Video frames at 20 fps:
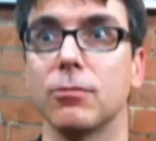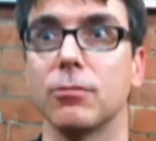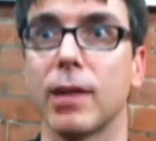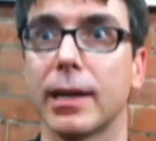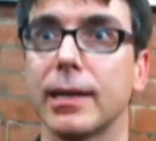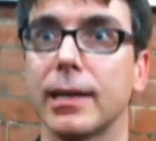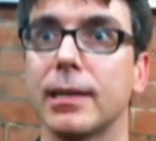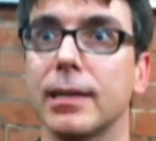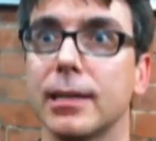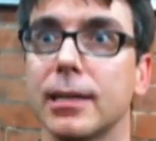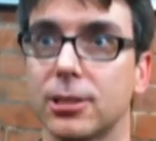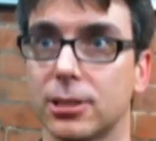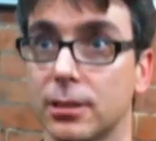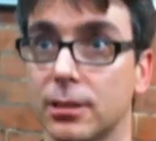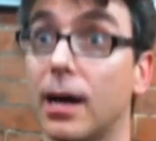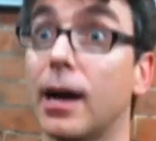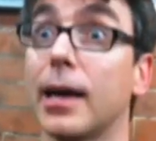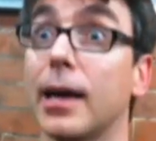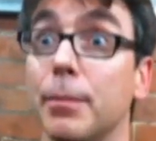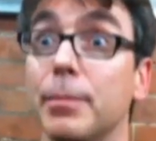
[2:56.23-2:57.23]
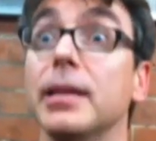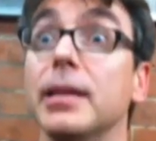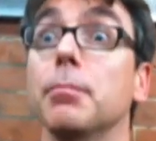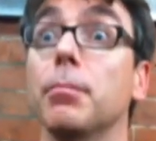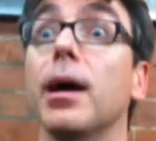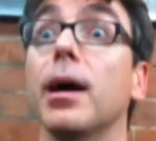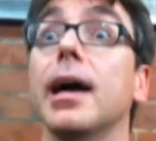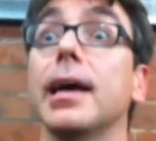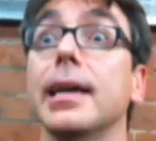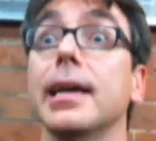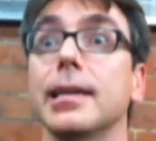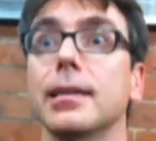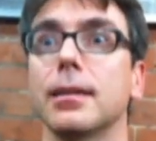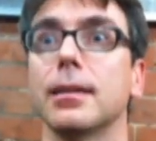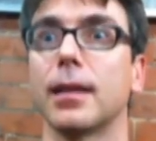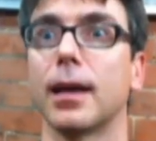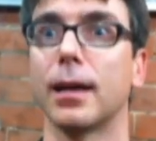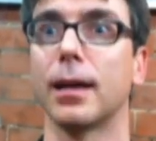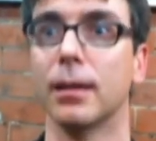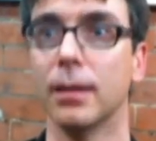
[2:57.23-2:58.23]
recognition, I am in pain, and